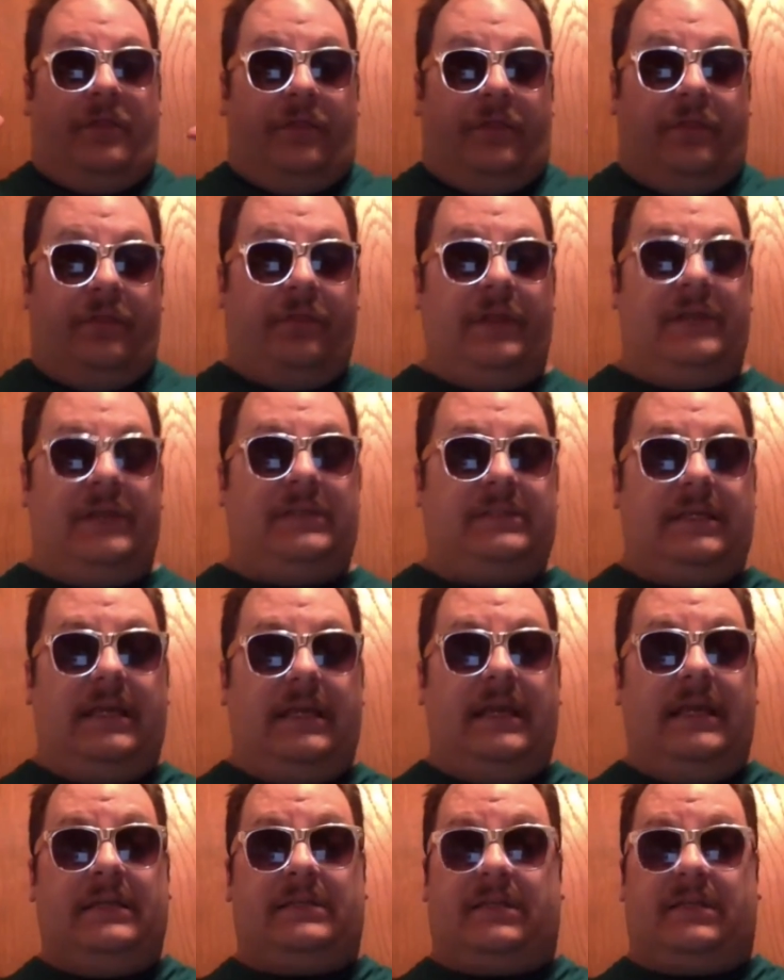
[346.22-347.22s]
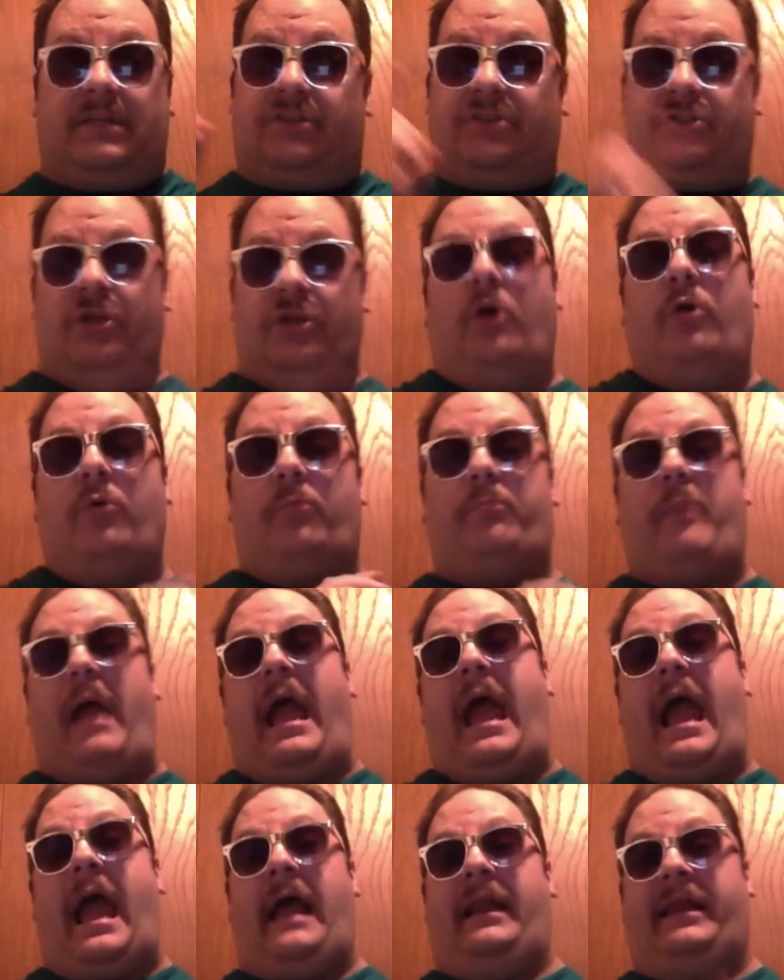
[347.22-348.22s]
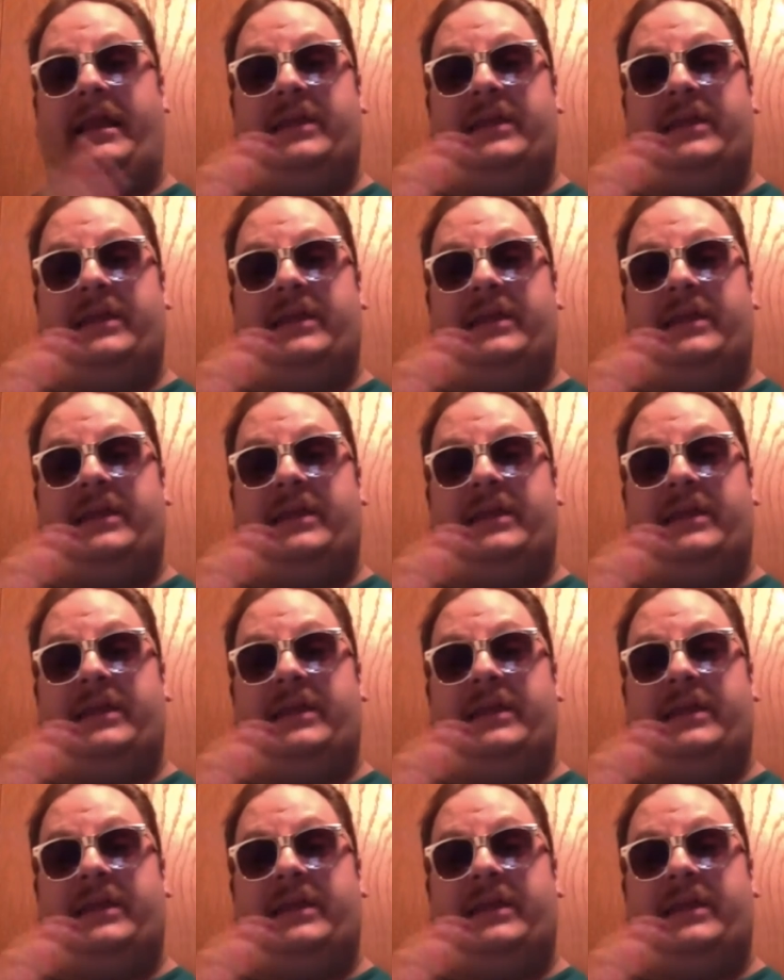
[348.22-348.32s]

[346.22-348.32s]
This is a so bad